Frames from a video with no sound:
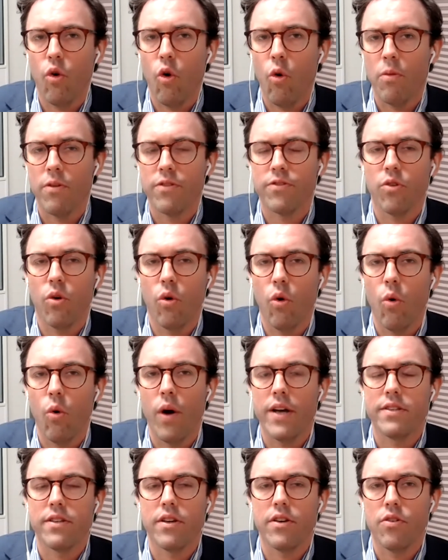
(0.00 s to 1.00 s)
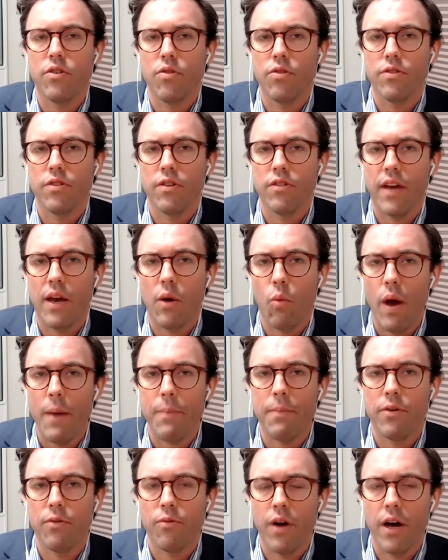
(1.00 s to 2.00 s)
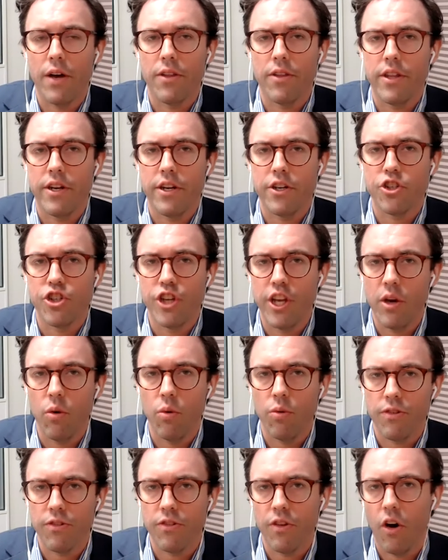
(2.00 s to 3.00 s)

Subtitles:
almost always are used as a weapon rather than a shield.